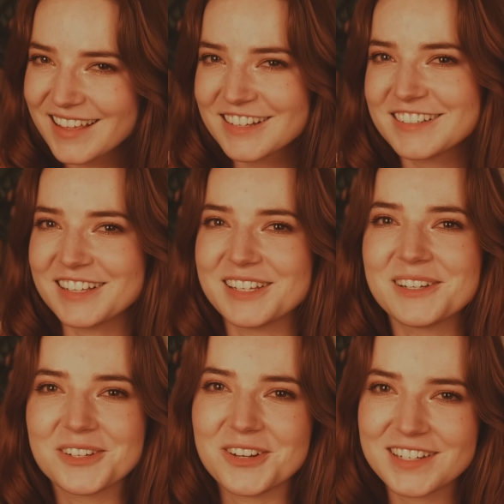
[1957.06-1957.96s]
selling
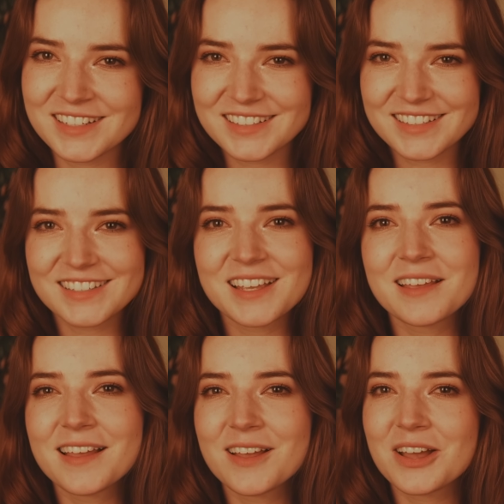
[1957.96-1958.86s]
treats.
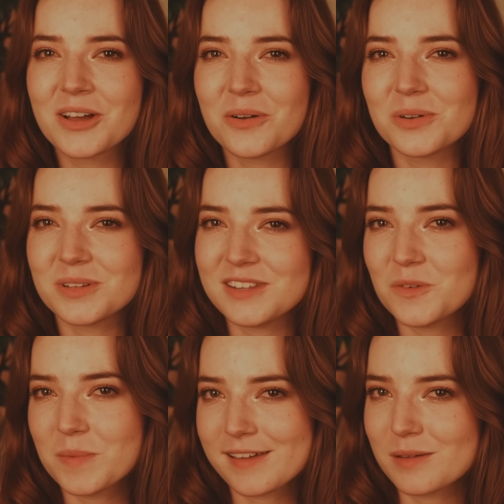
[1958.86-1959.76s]
What do you
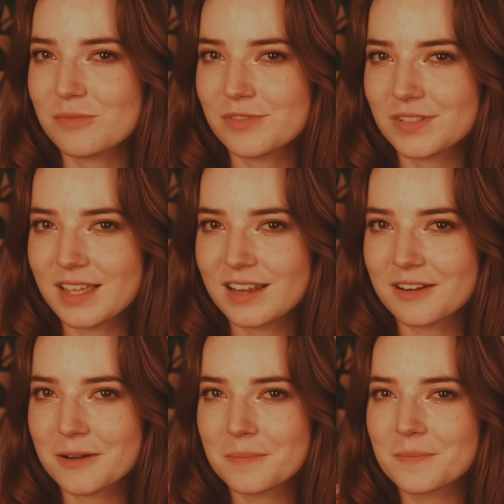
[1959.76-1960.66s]
pick up for later?
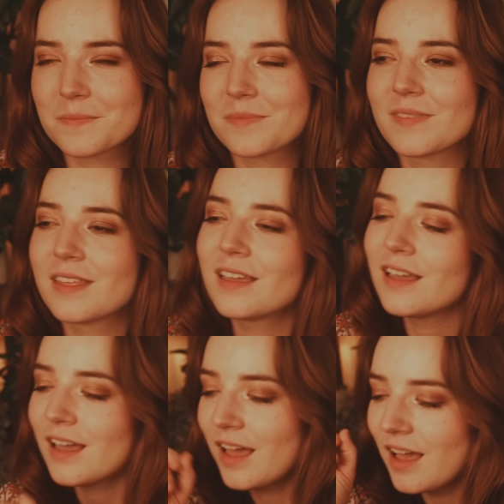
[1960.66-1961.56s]

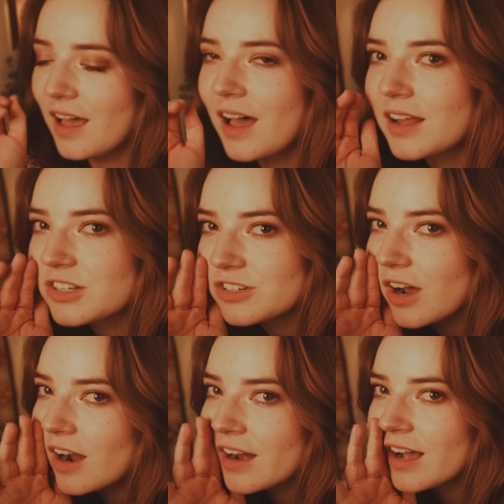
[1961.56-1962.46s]
A
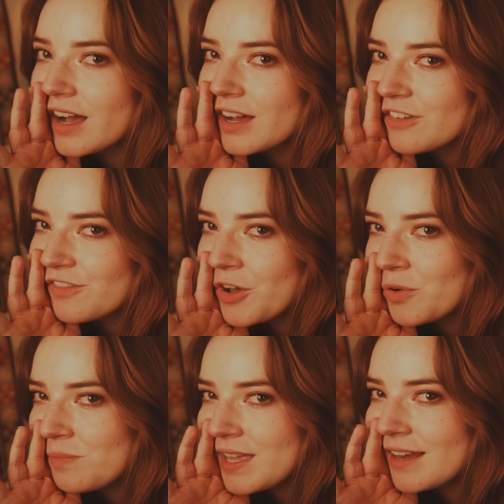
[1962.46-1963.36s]
jar of
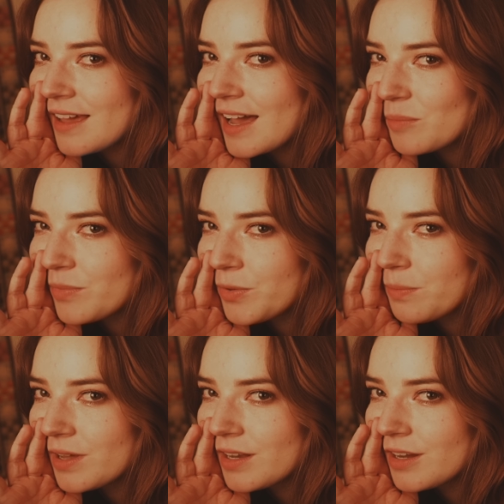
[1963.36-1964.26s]
homemade apple
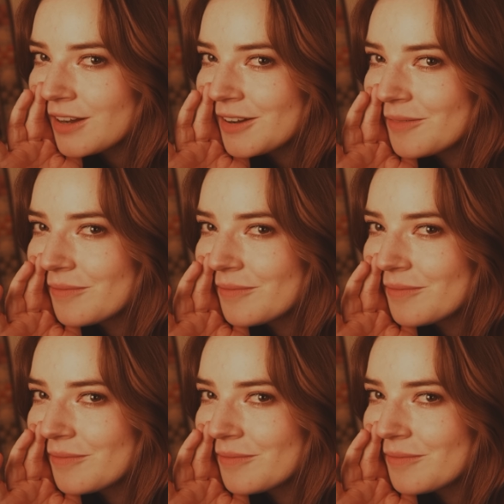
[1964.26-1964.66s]
butter,